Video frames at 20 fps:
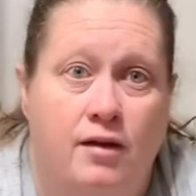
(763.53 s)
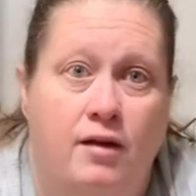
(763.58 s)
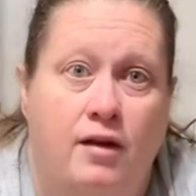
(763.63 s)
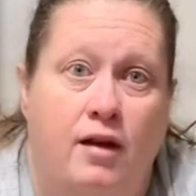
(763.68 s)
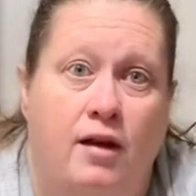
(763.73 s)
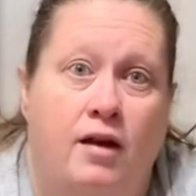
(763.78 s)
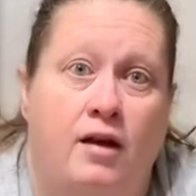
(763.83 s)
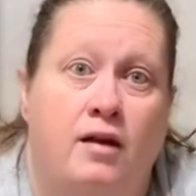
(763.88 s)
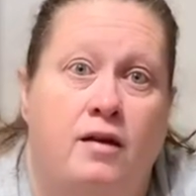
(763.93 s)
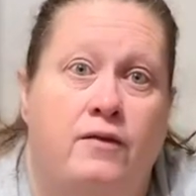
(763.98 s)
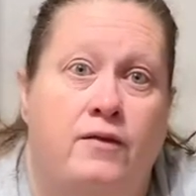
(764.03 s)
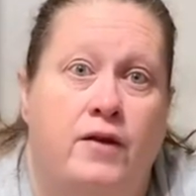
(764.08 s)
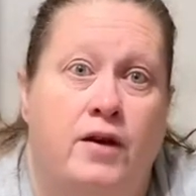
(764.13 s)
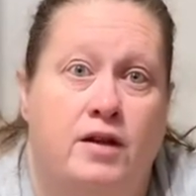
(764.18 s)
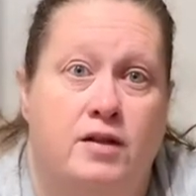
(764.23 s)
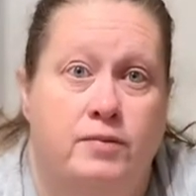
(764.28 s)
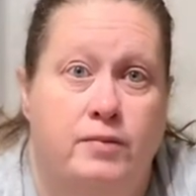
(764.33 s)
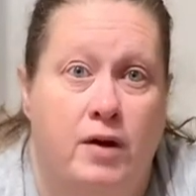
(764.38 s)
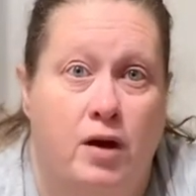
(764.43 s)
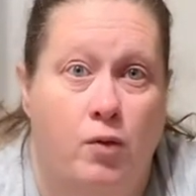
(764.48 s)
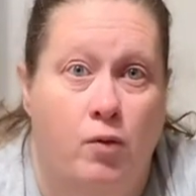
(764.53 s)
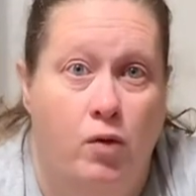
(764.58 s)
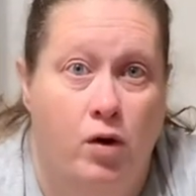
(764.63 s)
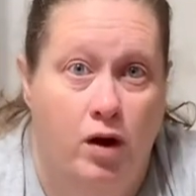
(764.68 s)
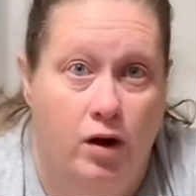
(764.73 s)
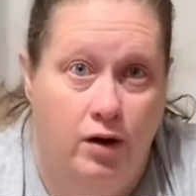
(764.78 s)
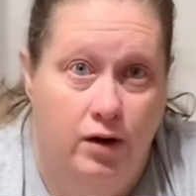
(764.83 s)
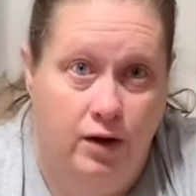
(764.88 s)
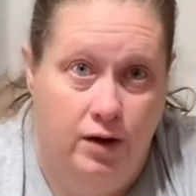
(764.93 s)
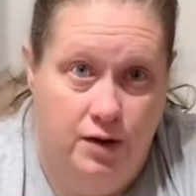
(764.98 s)
it affects my water
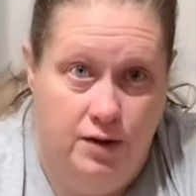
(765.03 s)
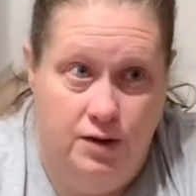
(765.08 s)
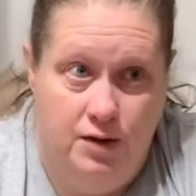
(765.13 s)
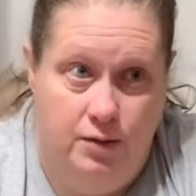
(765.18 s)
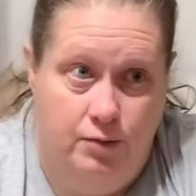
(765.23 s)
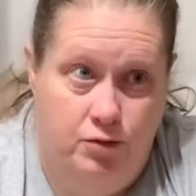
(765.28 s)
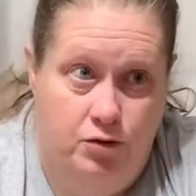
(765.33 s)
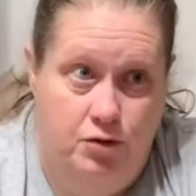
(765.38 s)
consumption.